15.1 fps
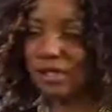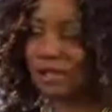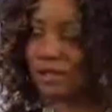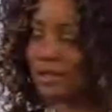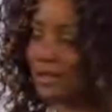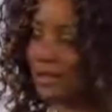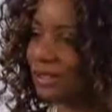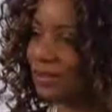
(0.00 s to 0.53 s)

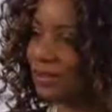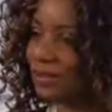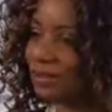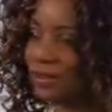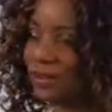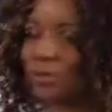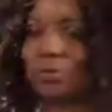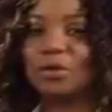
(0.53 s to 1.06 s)
She's
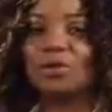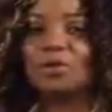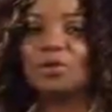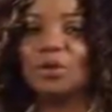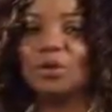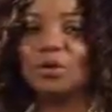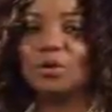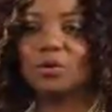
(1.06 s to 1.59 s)

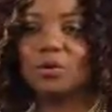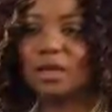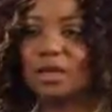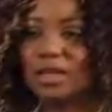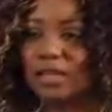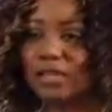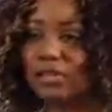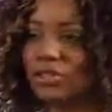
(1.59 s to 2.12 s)
beautiful.
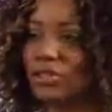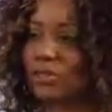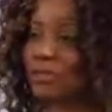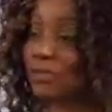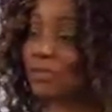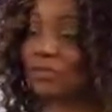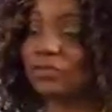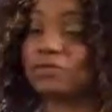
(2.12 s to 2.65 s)

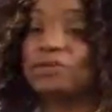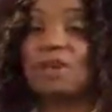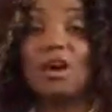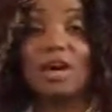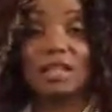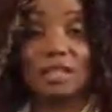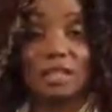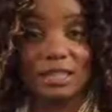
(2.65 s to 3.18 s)
She's
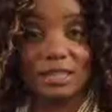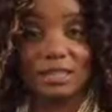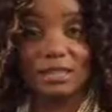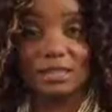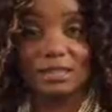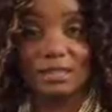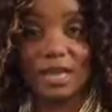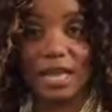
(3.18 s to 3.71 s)

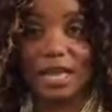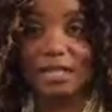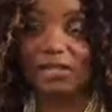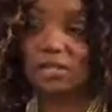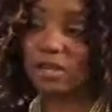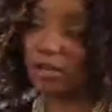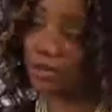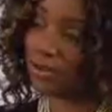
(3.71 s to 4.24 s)
flawless. And
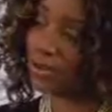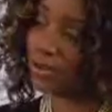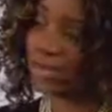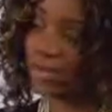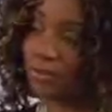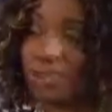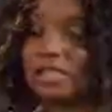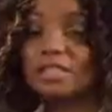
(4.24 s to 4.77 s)
her
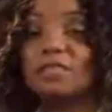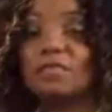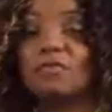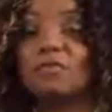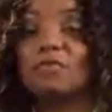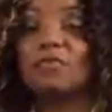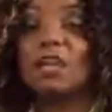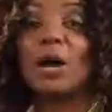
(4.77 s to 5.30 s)
name is
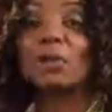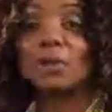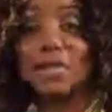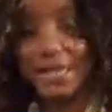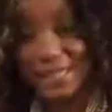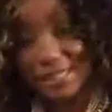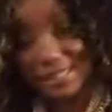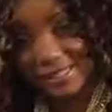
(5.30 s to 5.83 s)

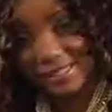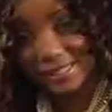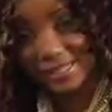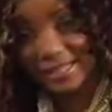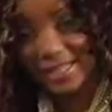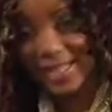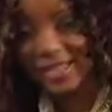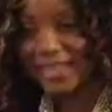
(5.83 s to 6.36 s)

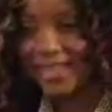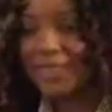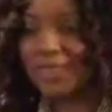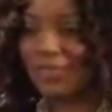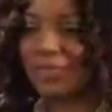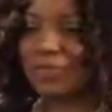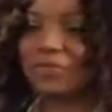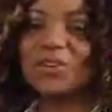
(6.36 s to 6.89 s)
FLOTUS.
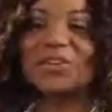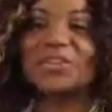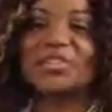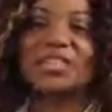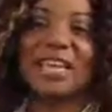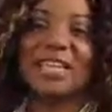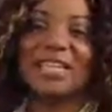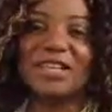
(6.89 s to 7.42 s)
The First
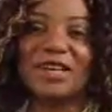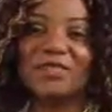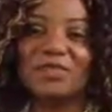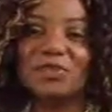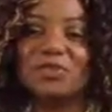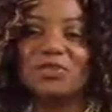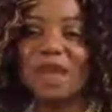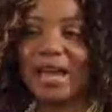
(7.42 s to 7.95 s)
Lady of
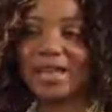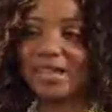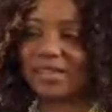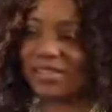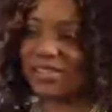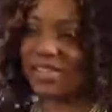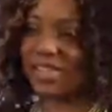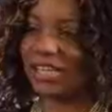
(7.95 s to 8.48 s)
the United
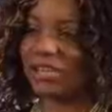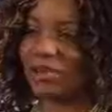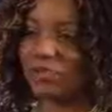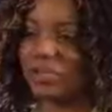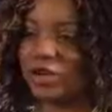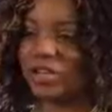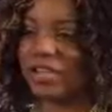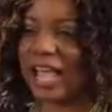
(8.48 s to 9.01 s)
States
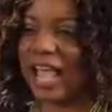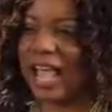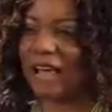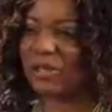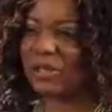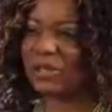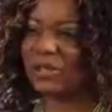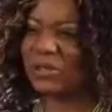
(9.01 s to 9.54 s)
was
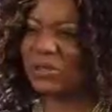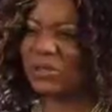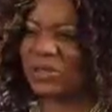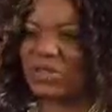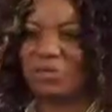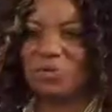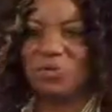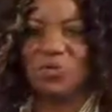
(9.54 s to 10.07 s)

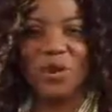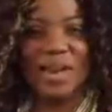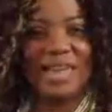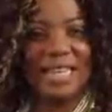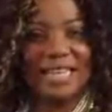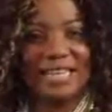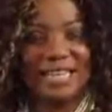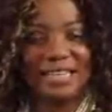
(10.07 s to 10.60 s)
absolutely
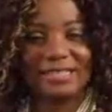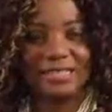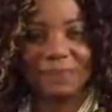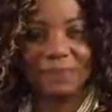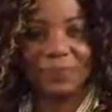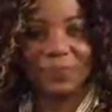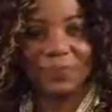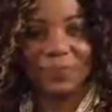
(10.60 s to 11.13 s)
radiant
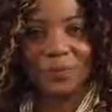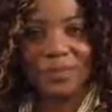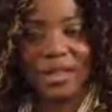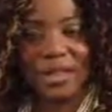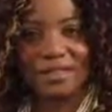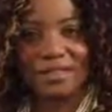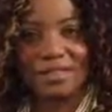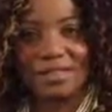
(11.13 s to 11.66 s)

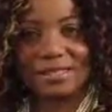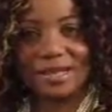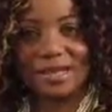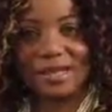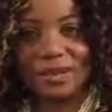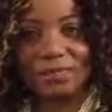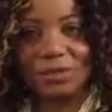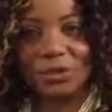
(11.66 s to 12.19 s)
at the
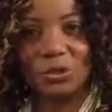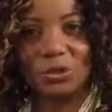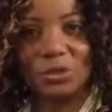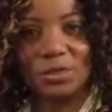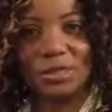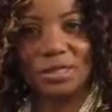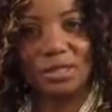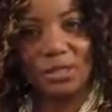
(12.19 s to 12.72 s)
State of the
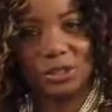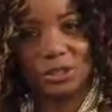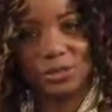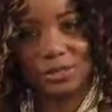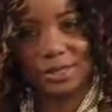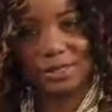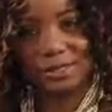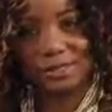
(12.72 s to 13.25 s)
Union
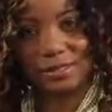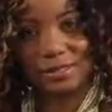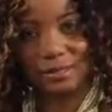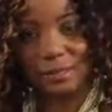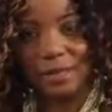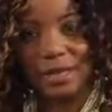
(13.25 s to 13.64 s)
address.